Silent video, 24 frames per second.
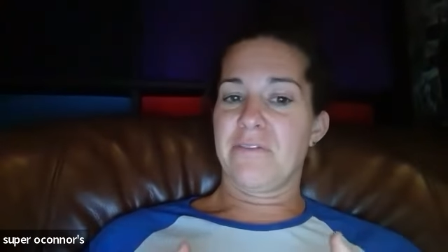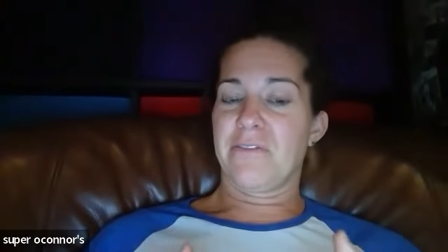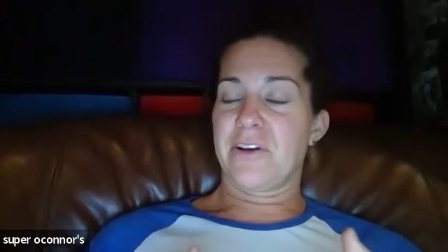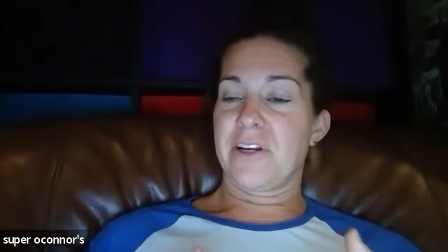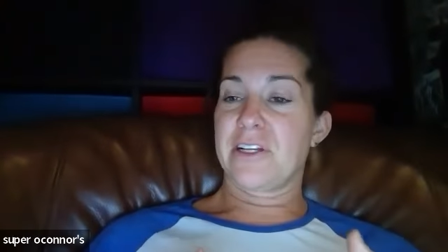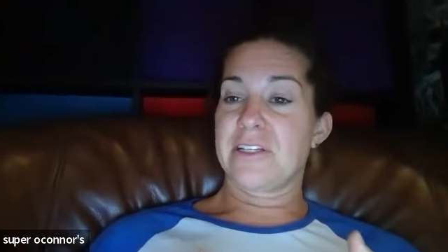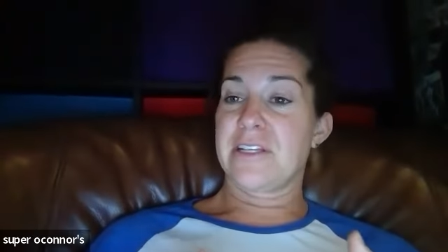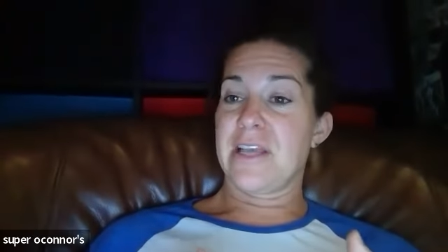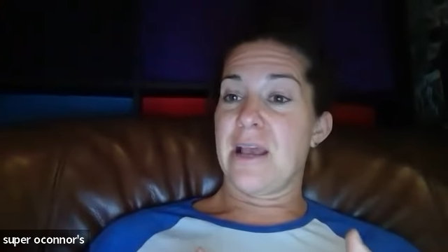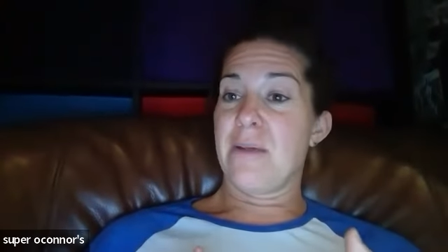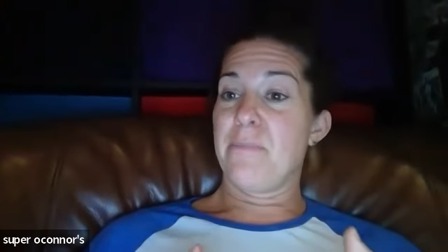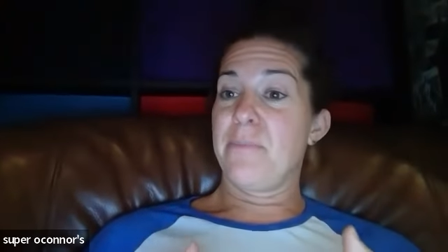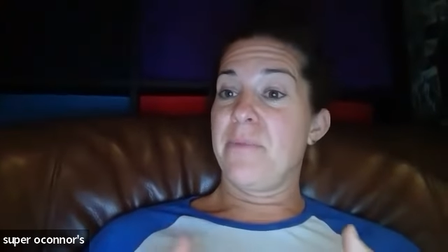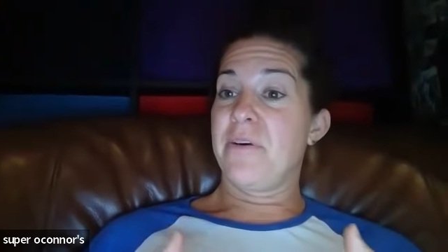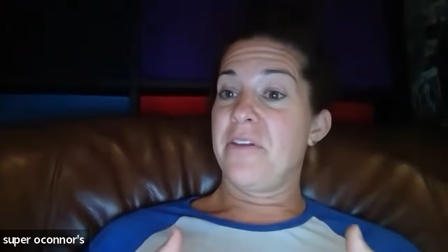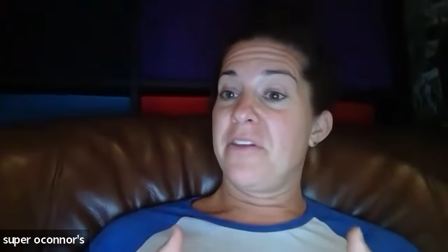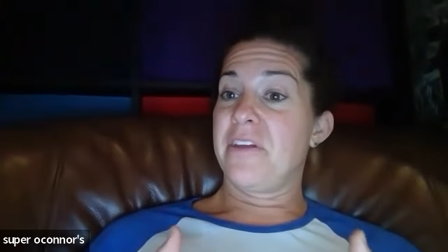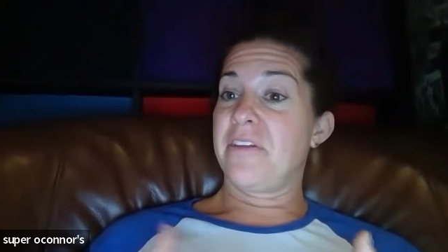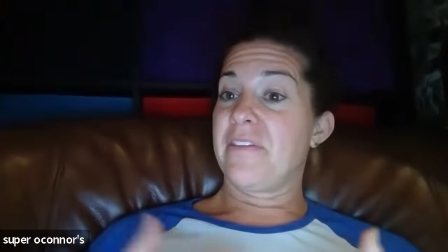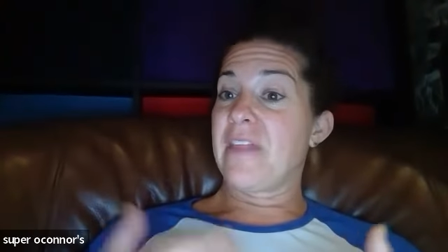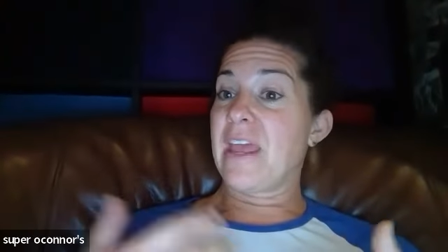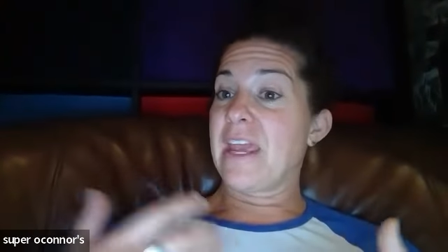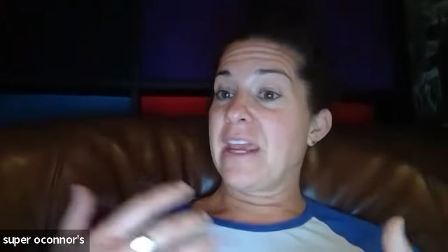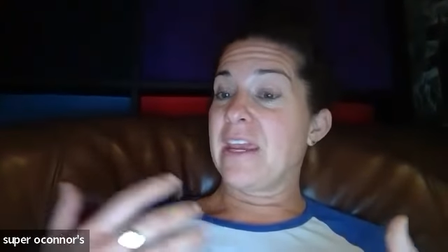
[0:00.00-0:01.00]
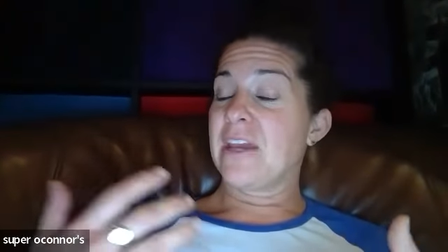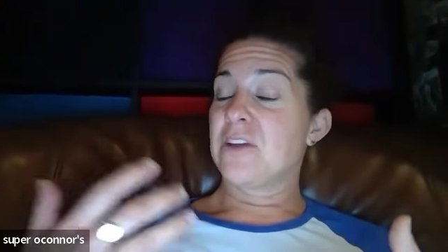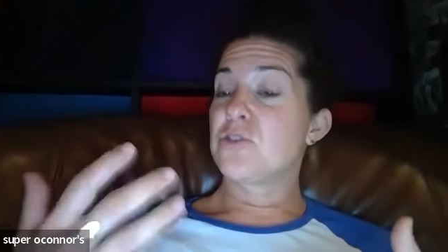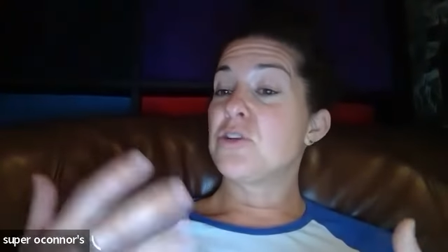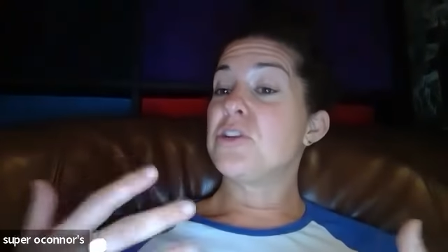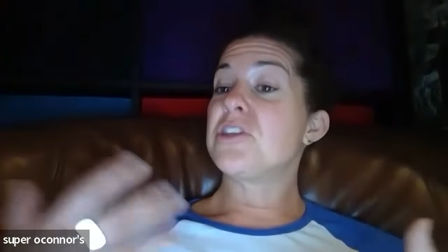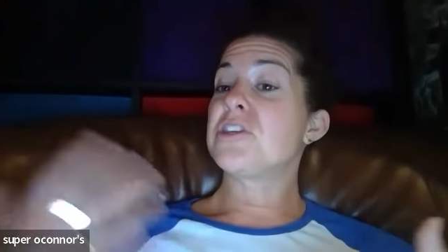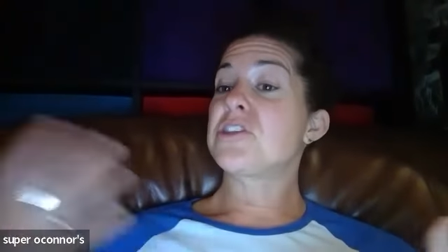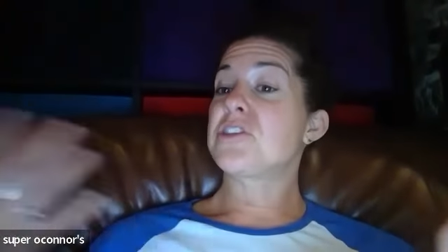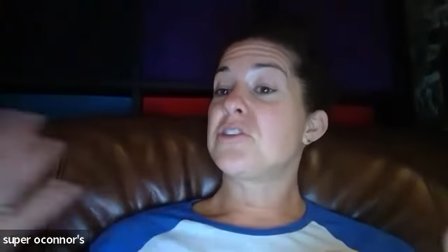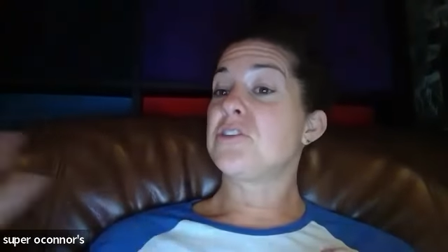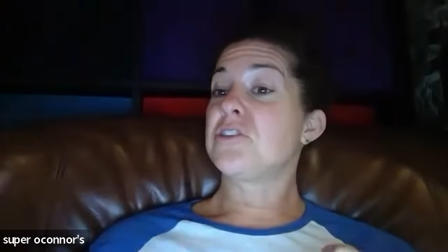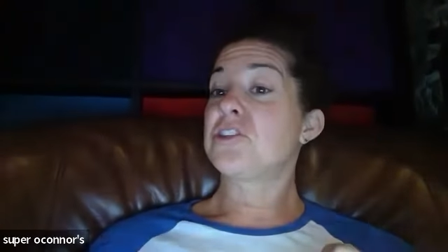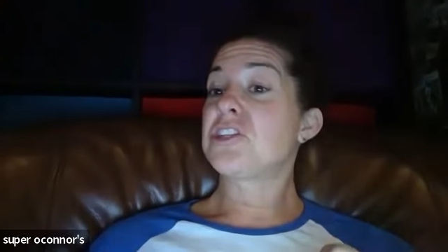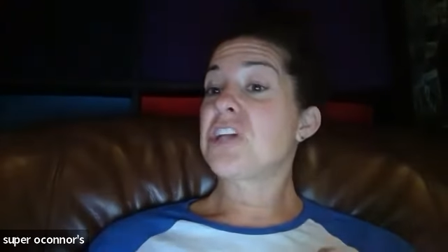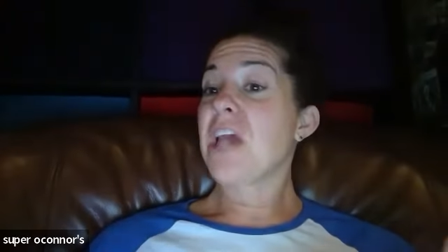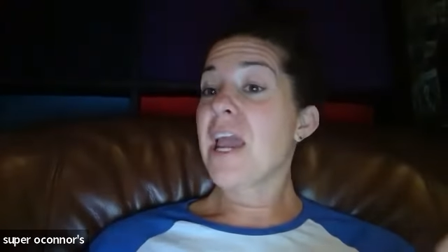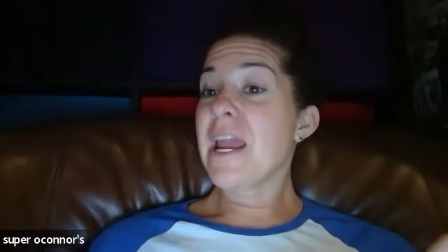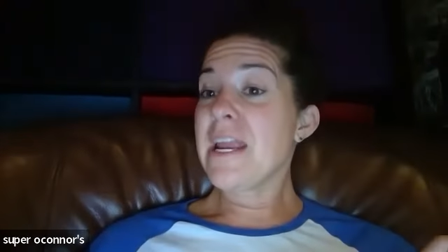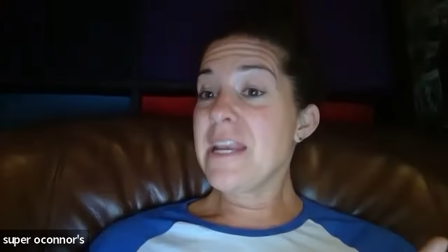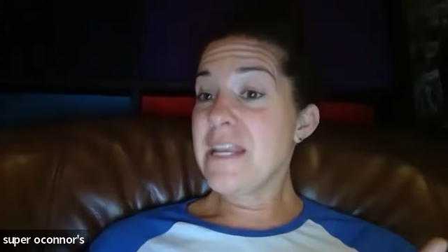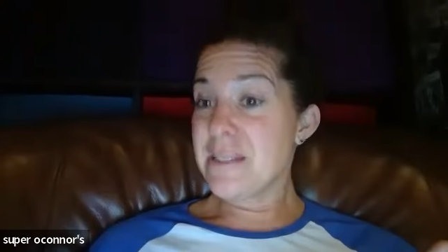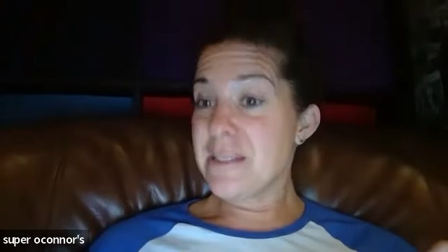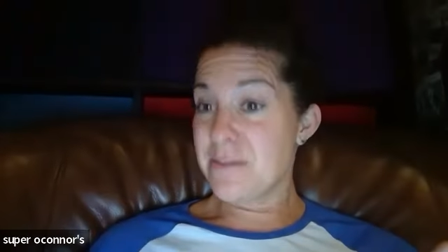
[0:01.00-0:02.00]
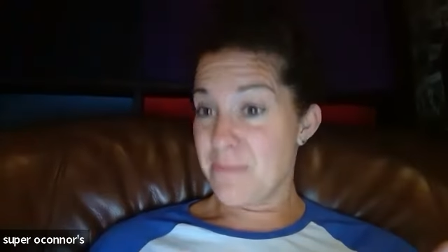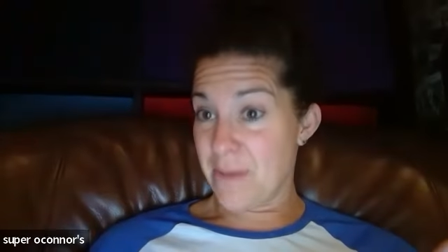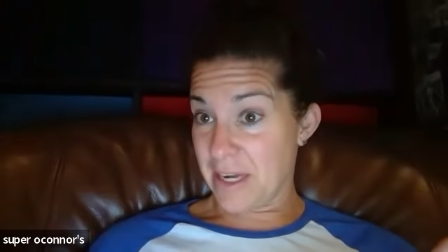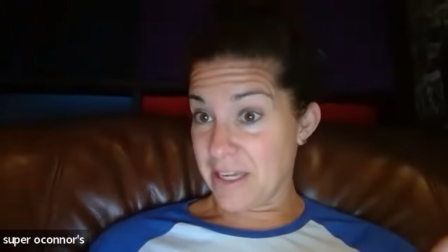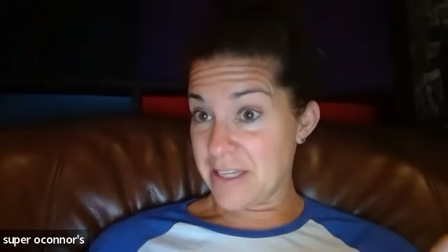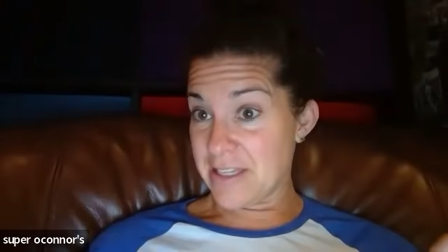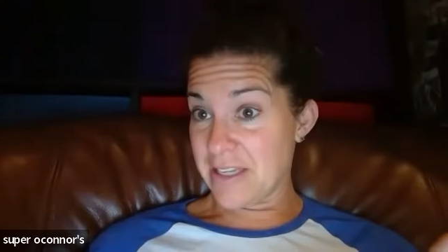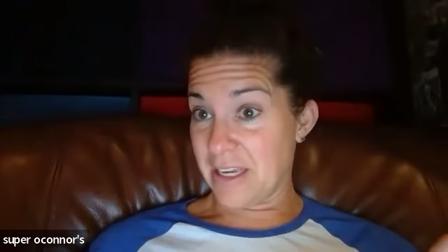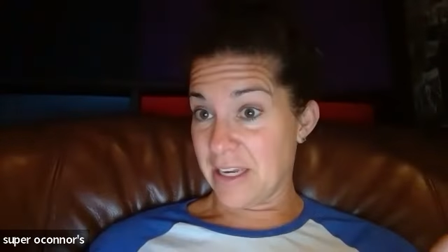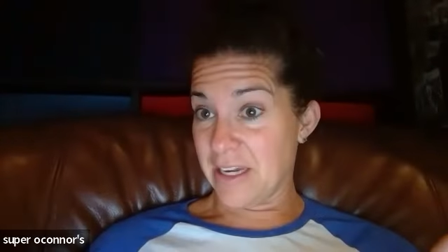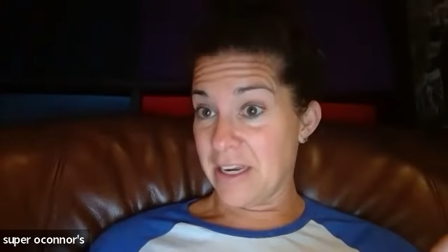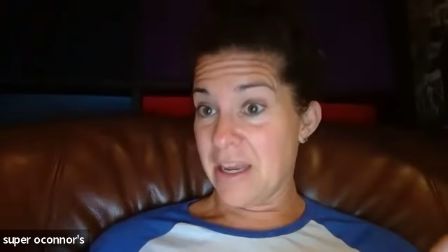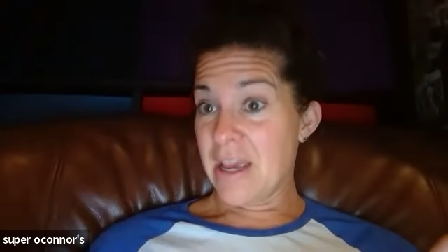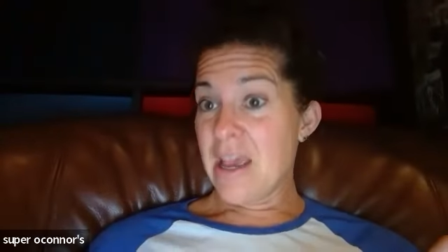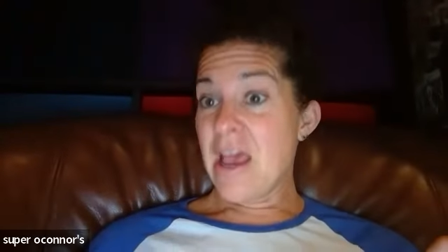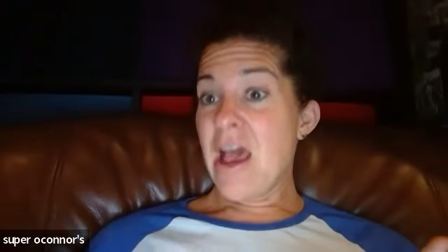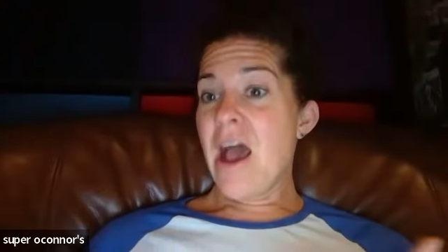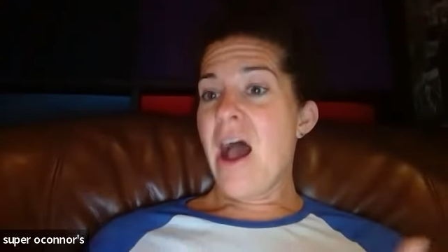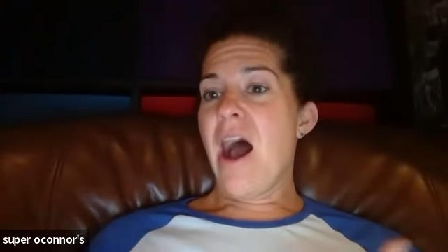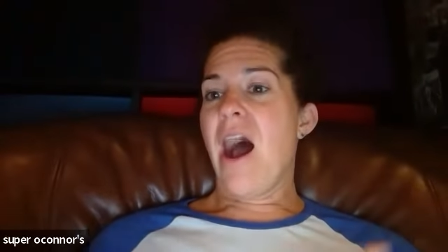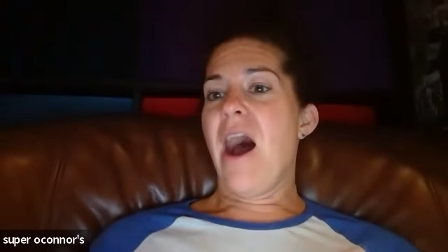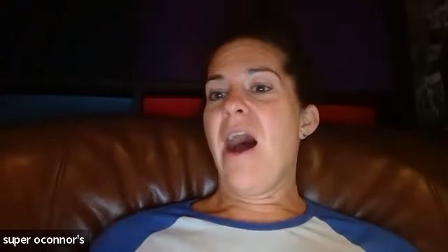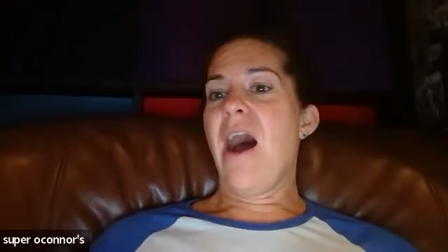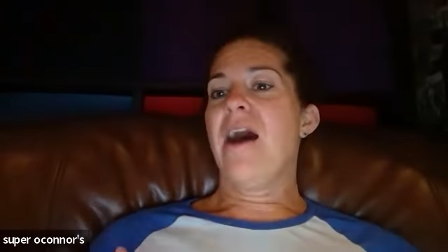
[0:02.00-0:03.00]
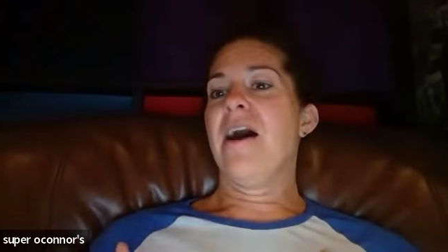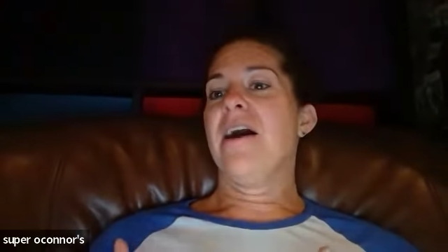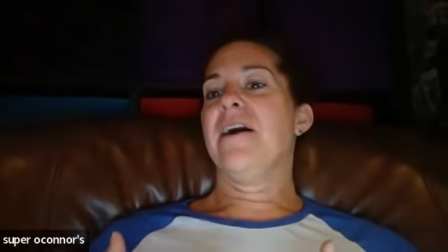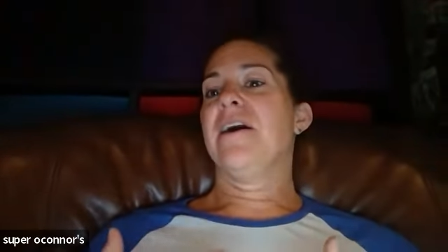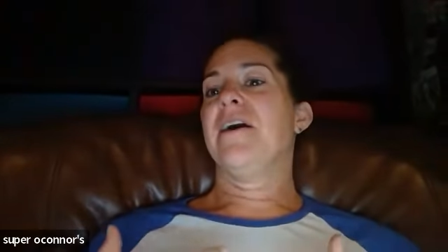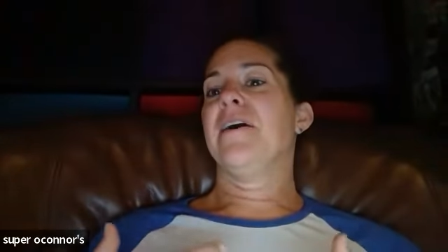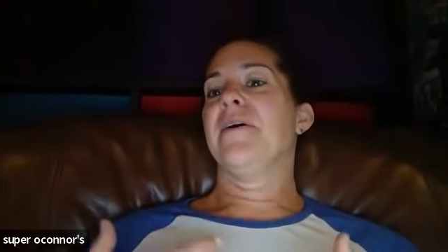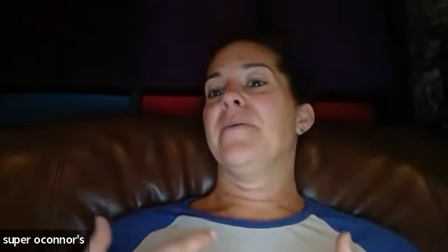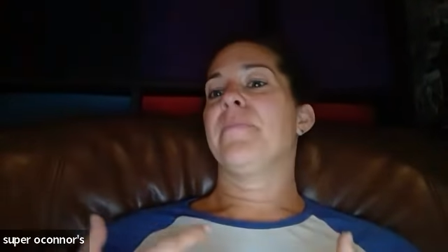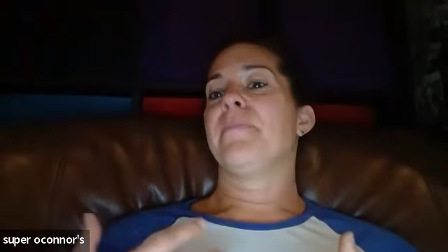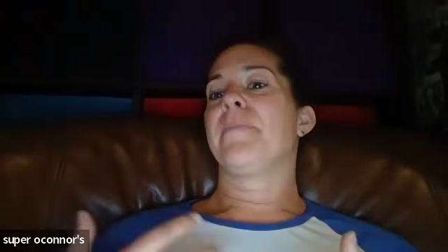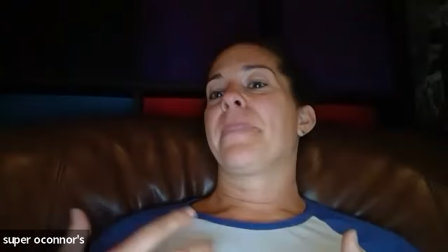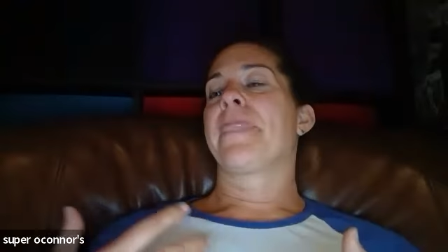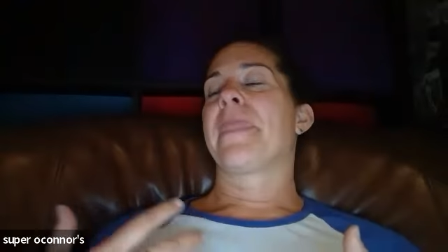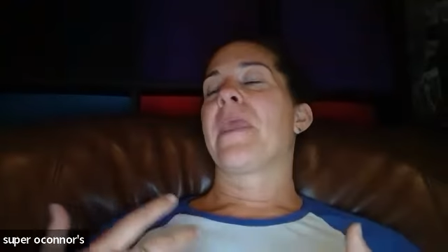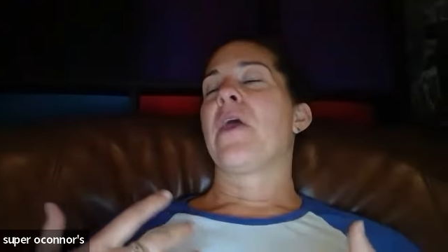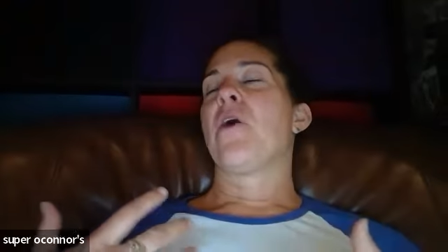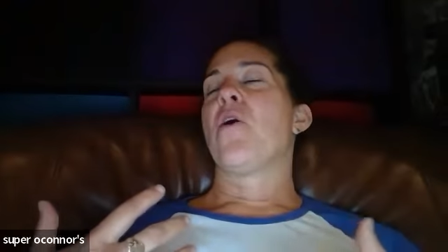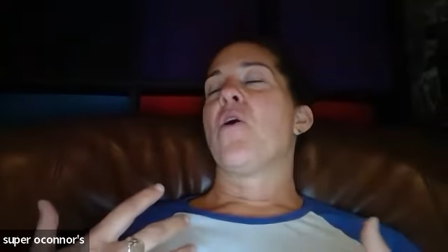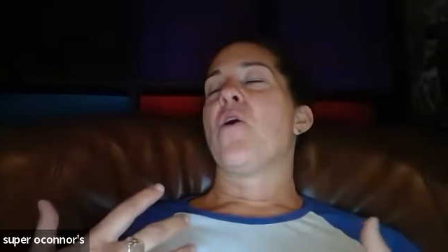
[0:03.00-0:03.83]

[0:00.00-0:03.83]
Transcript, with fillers: for example, than like traditional Chinese medicine. Um,